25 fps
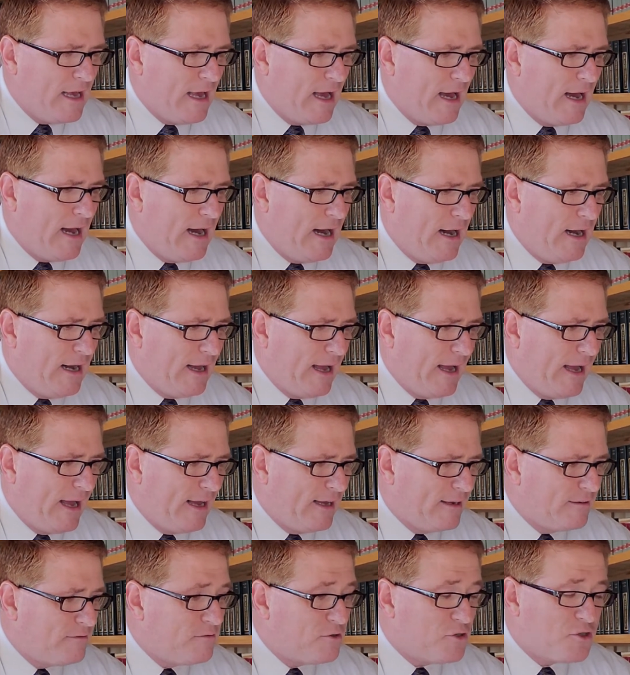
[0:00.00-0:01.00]
uh,
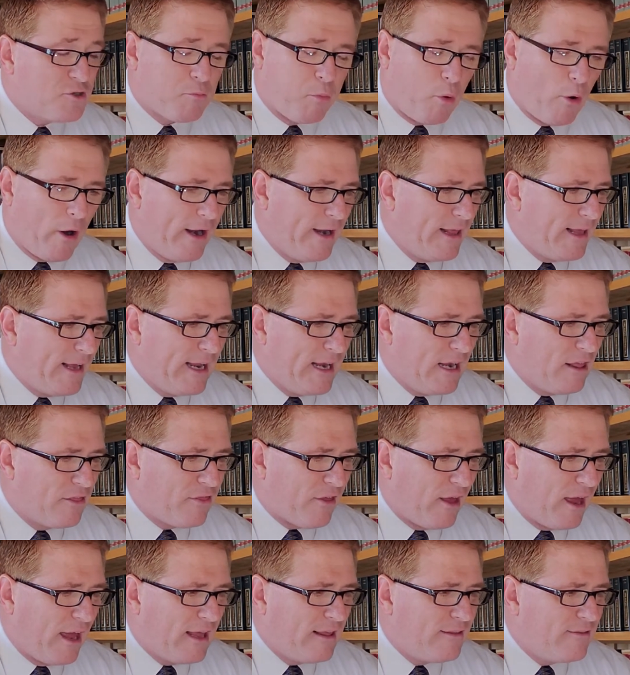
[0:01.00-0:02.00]
and spreading
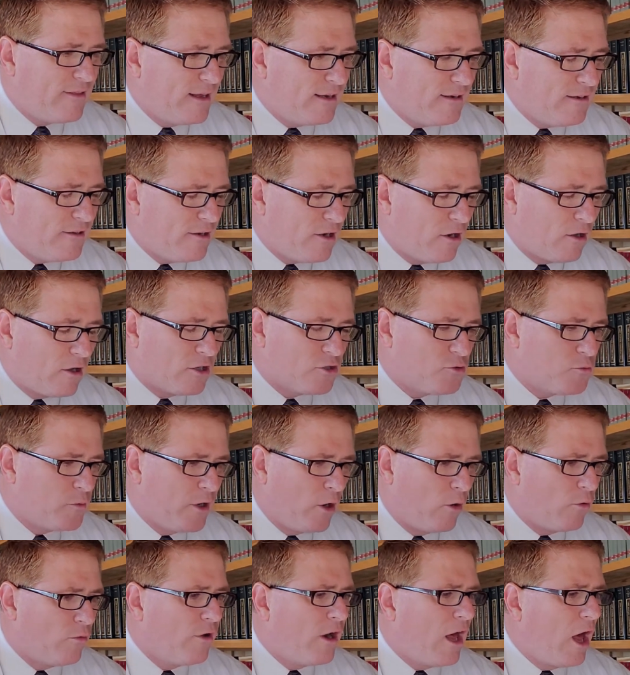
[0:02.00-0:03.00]
anything that, you know, because we
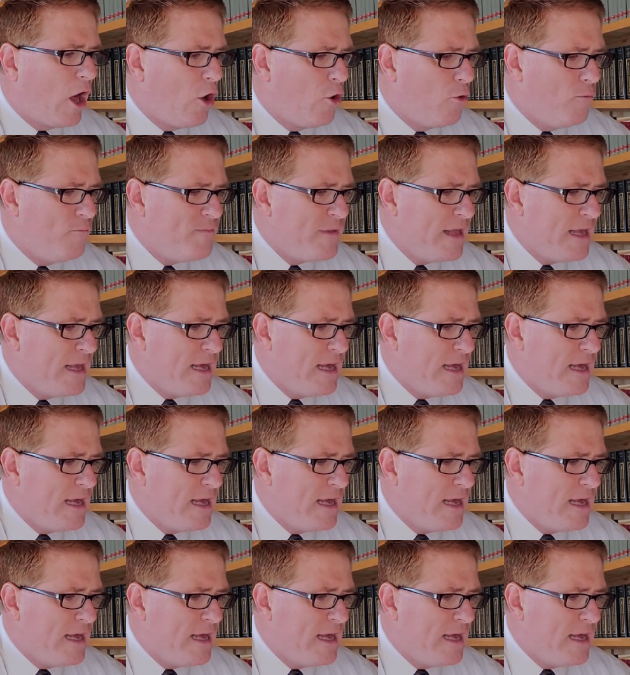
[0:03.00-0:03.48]
don't know.